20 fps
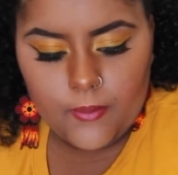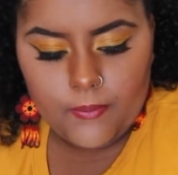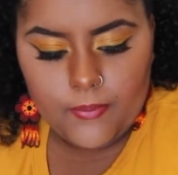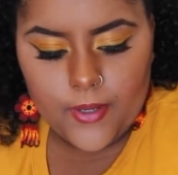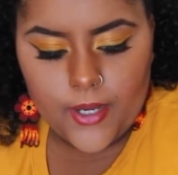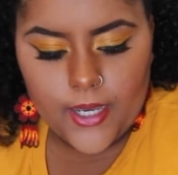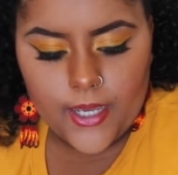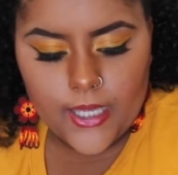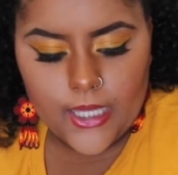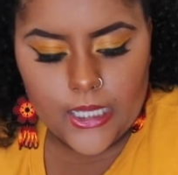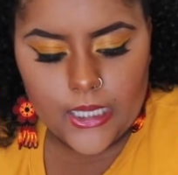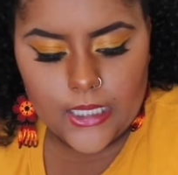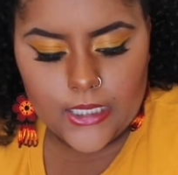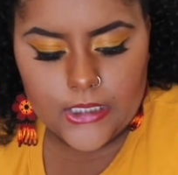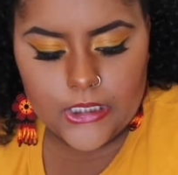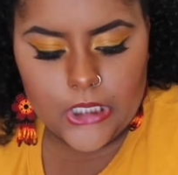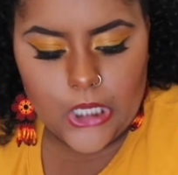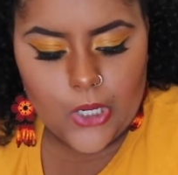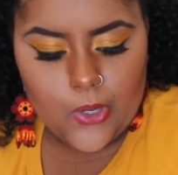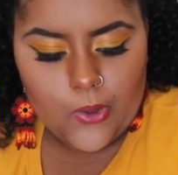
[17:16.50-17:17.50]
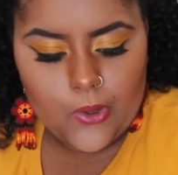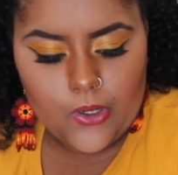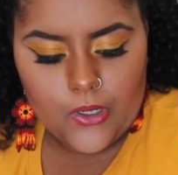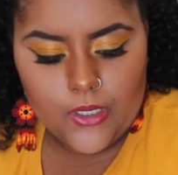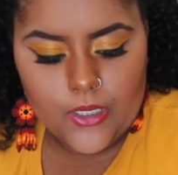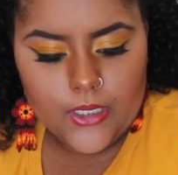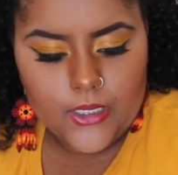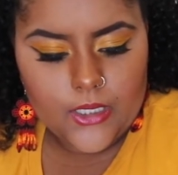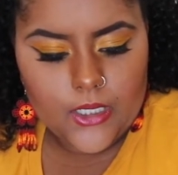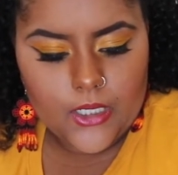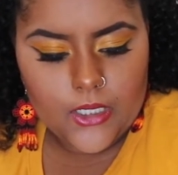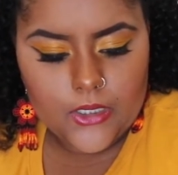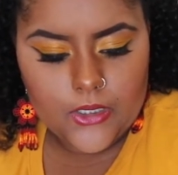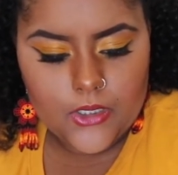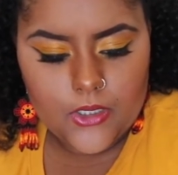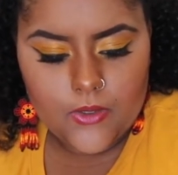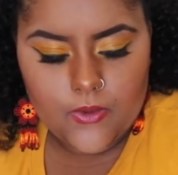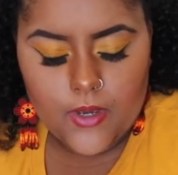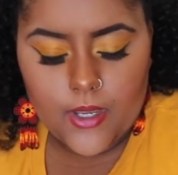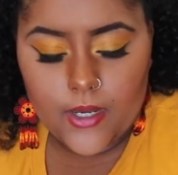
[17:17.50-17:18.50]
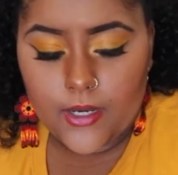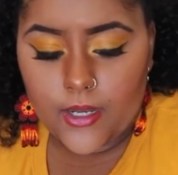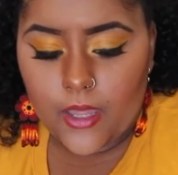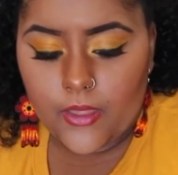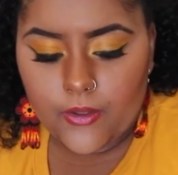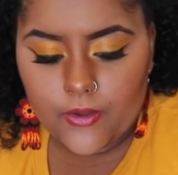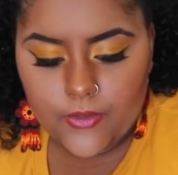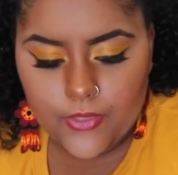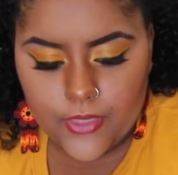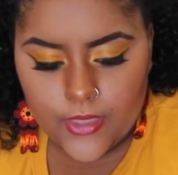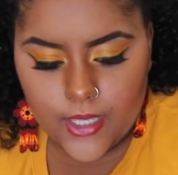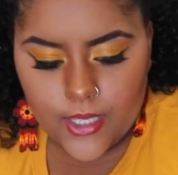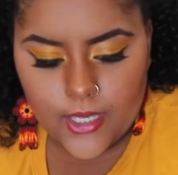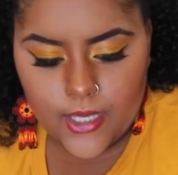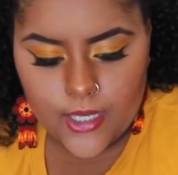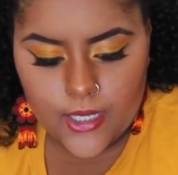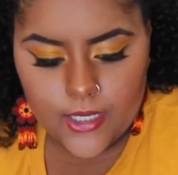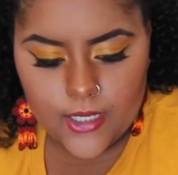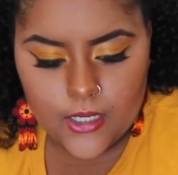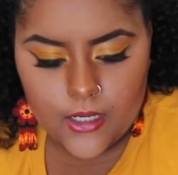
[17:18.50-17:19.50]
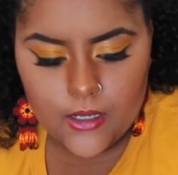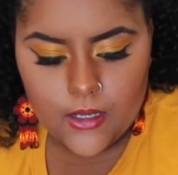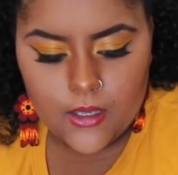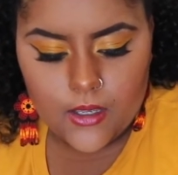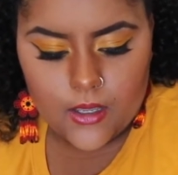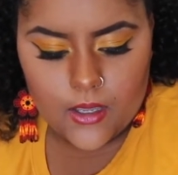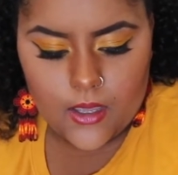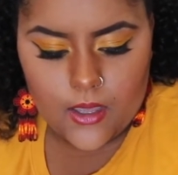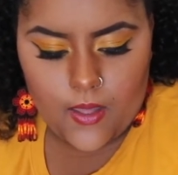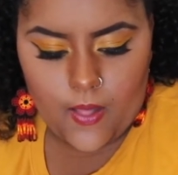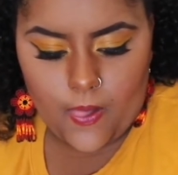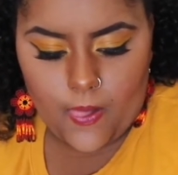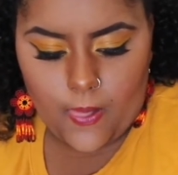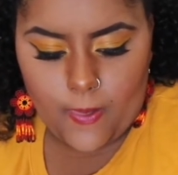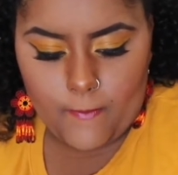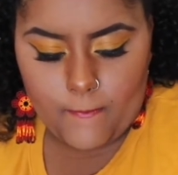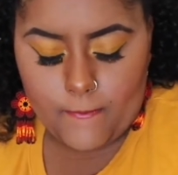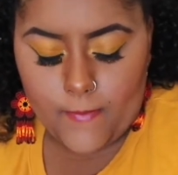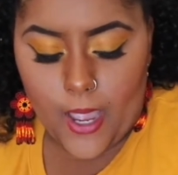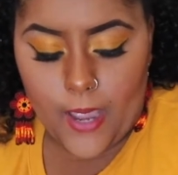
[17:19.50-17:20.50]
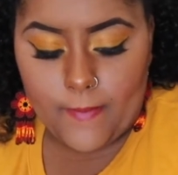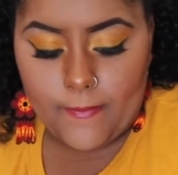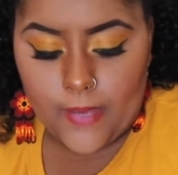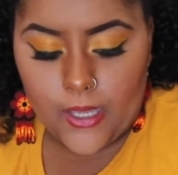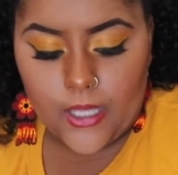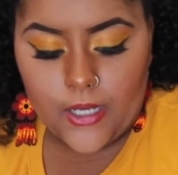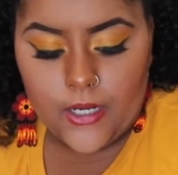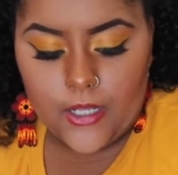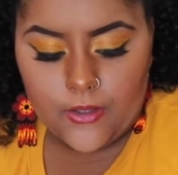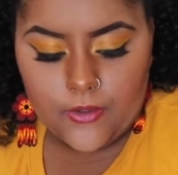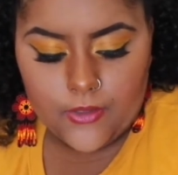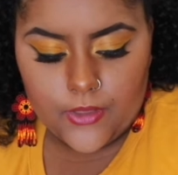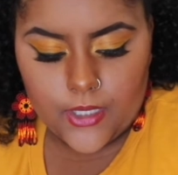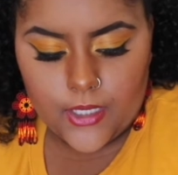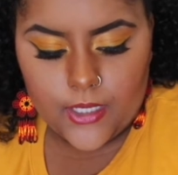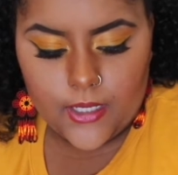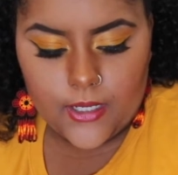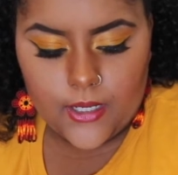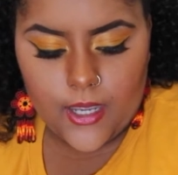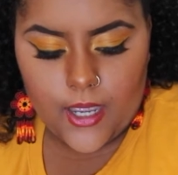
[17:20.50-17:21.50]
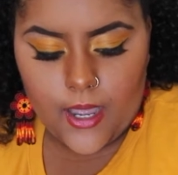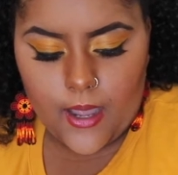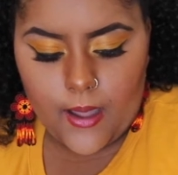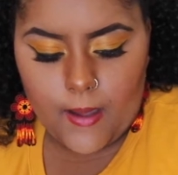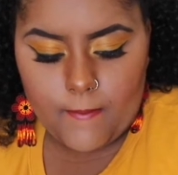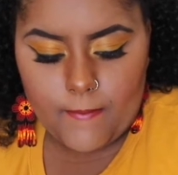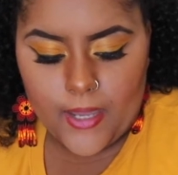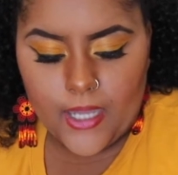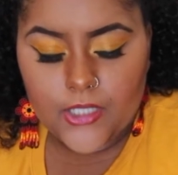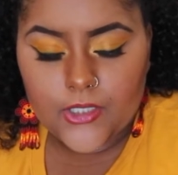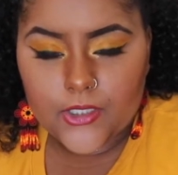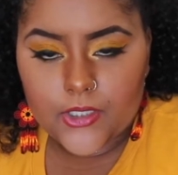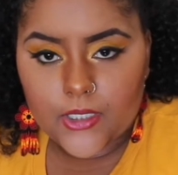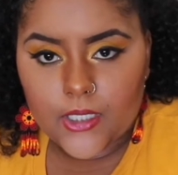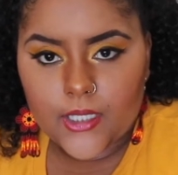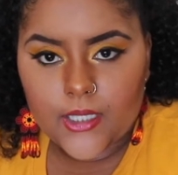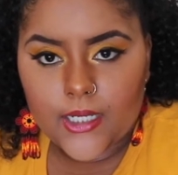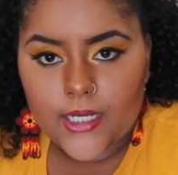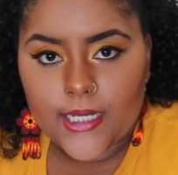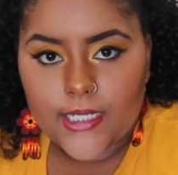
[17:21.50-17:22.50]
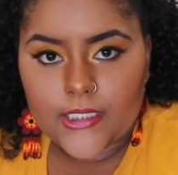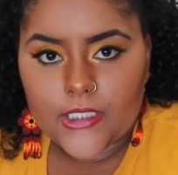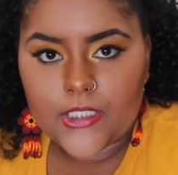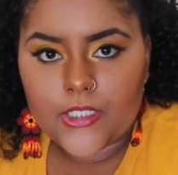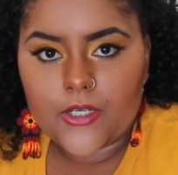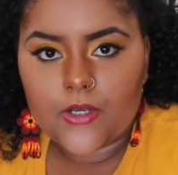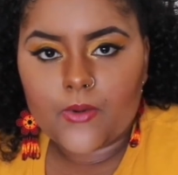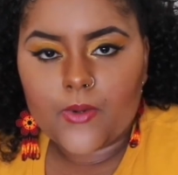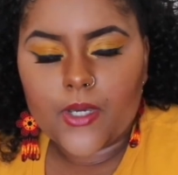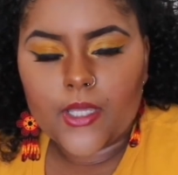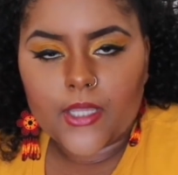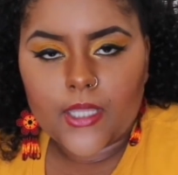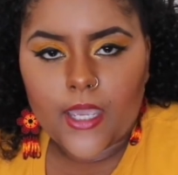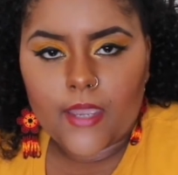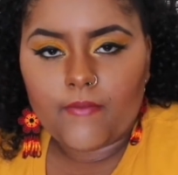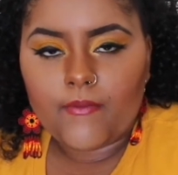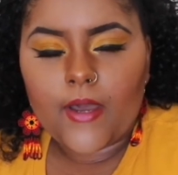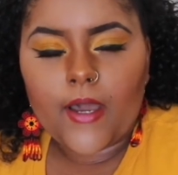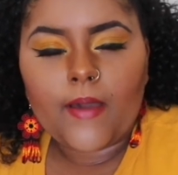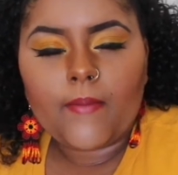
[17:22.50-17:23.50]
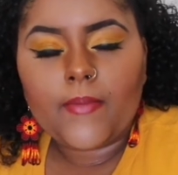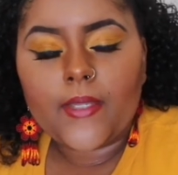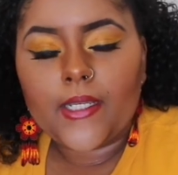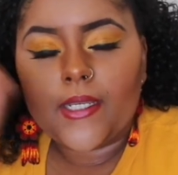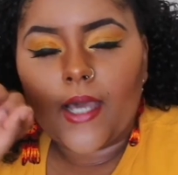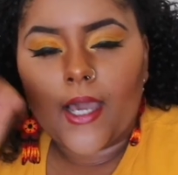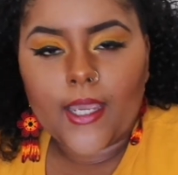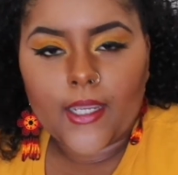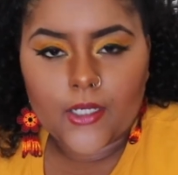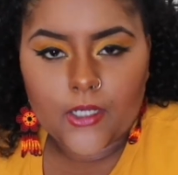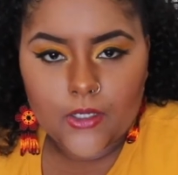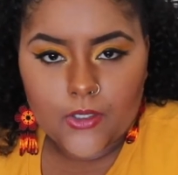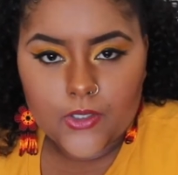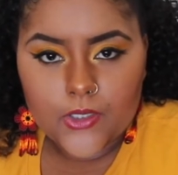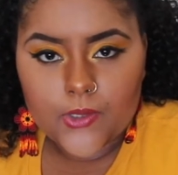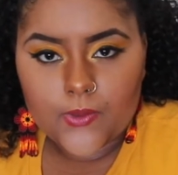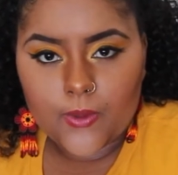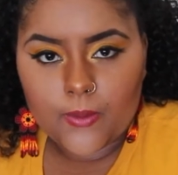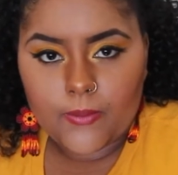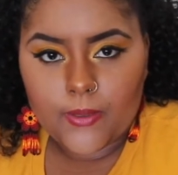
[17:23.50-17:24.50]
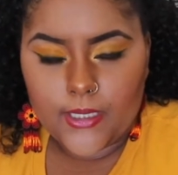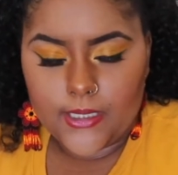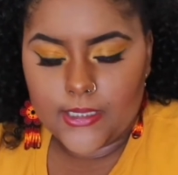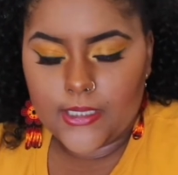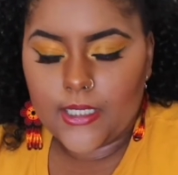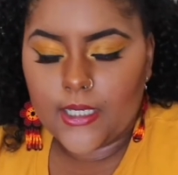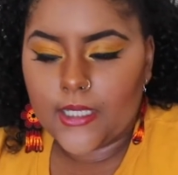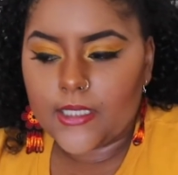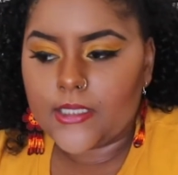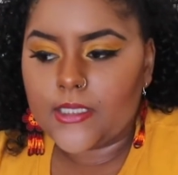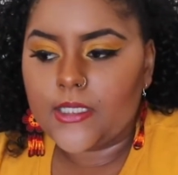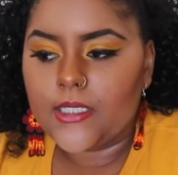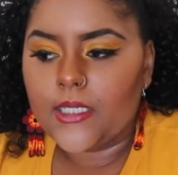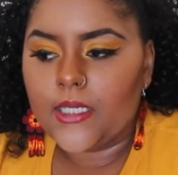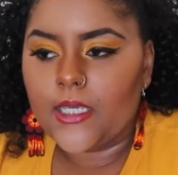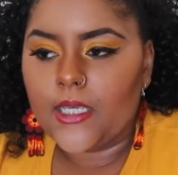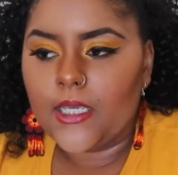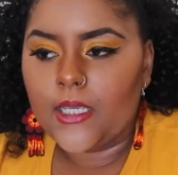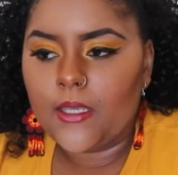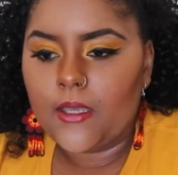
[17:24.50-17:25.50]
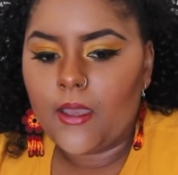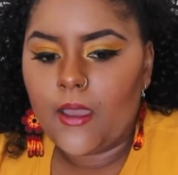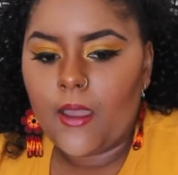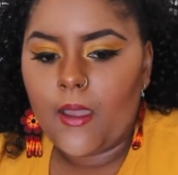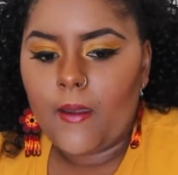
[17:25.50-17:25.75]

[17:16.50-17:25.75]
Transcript: but let's go on to another thing. Another thing, a major thing that I had to deal with. I've not been diagnosed with PTSD,